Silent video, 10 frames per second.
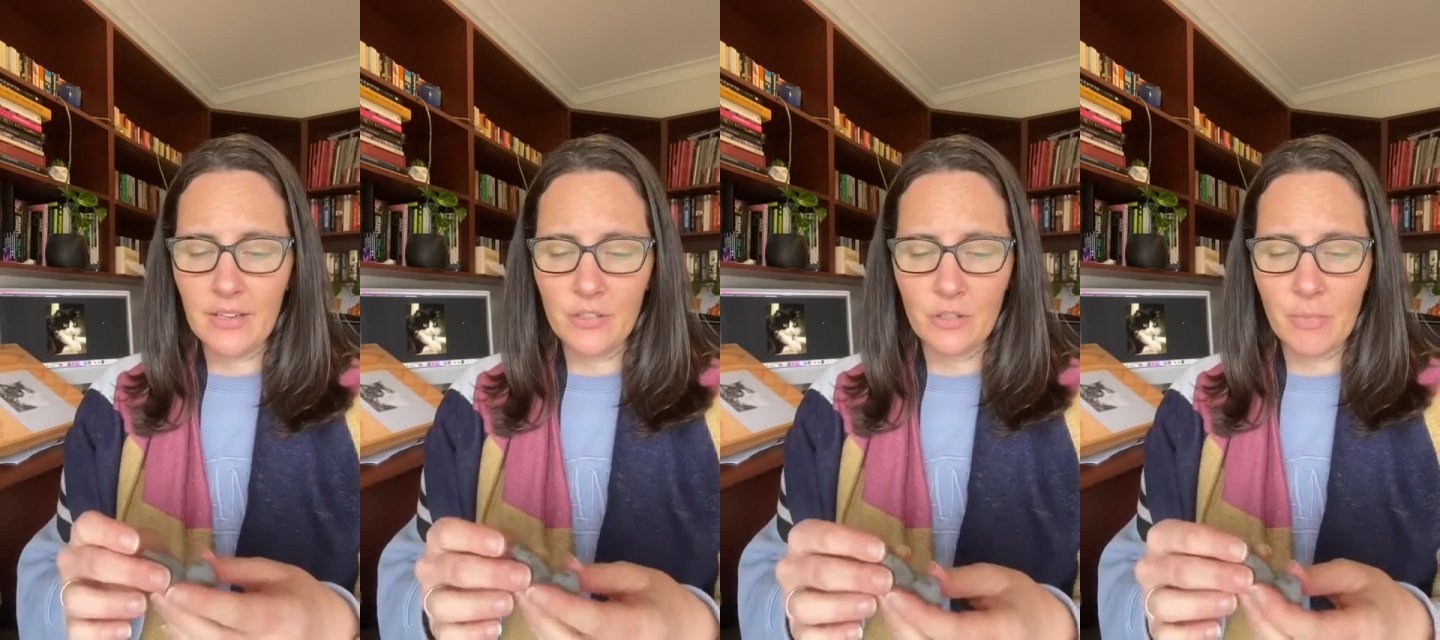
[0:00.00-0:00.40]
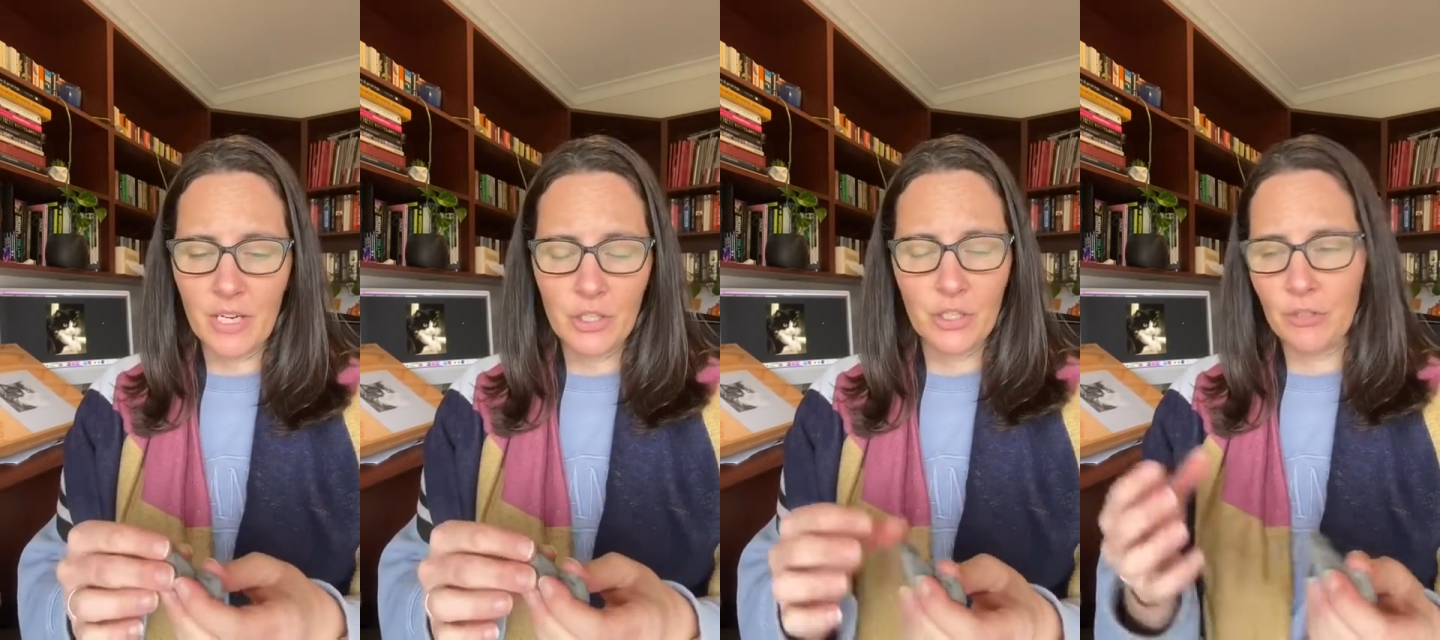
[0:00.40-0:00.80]
too
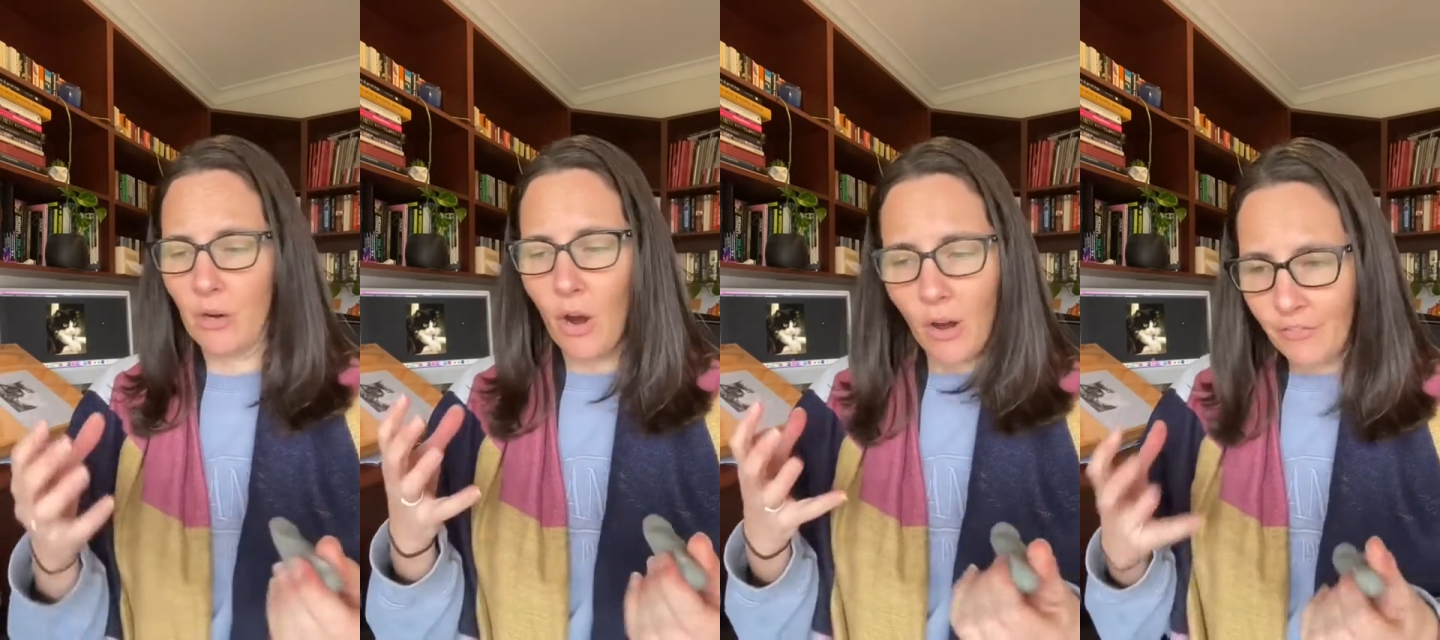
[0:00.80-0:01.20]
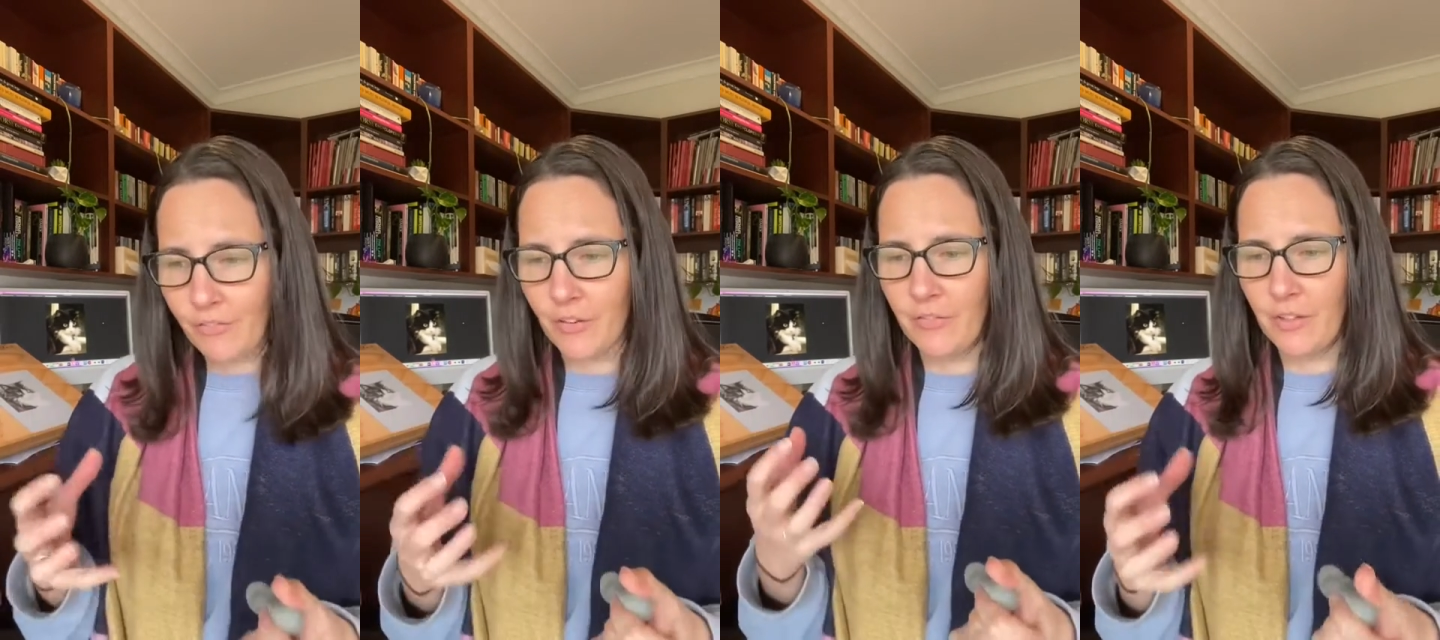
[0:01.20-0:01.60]
much off
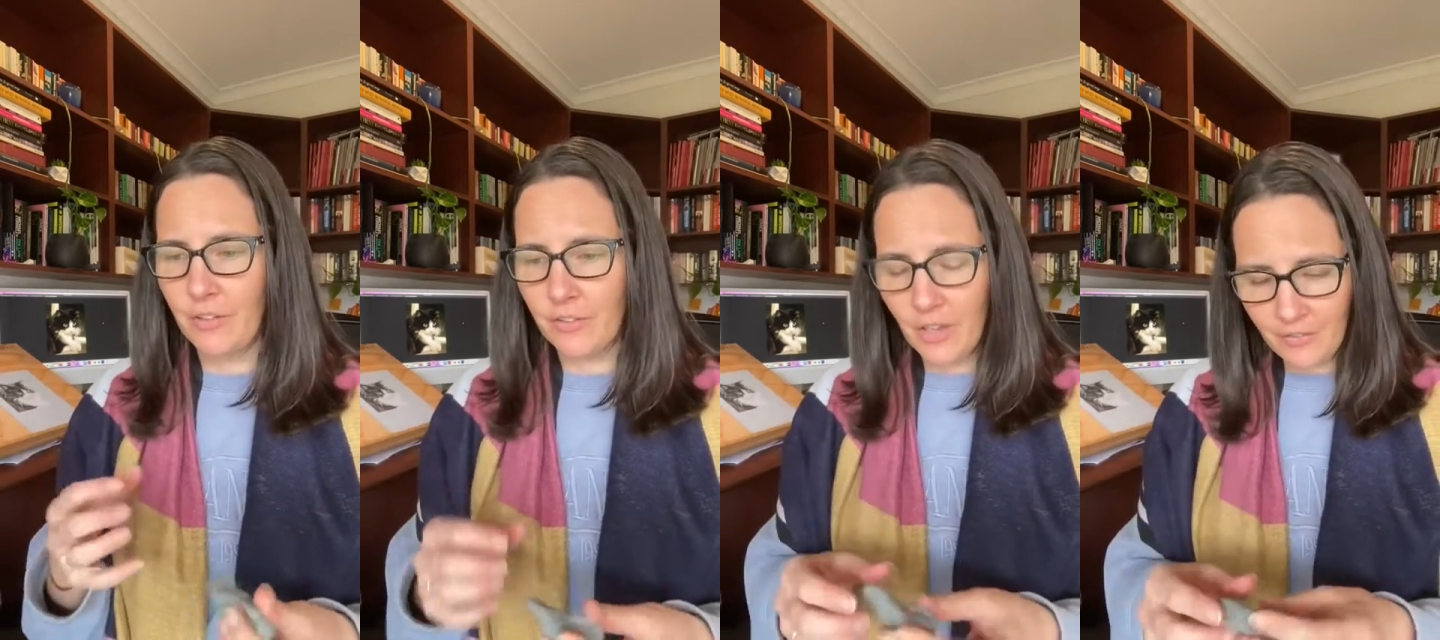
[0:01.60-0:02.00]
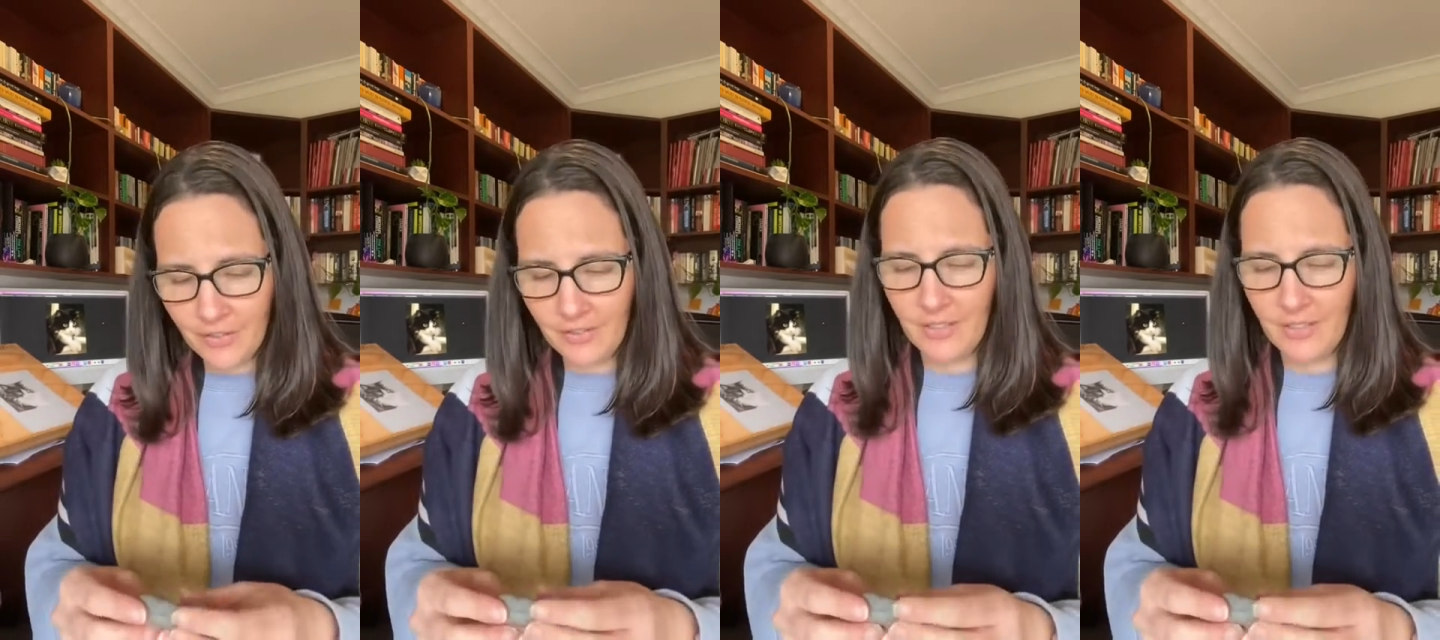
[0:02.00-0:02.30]
of the surface.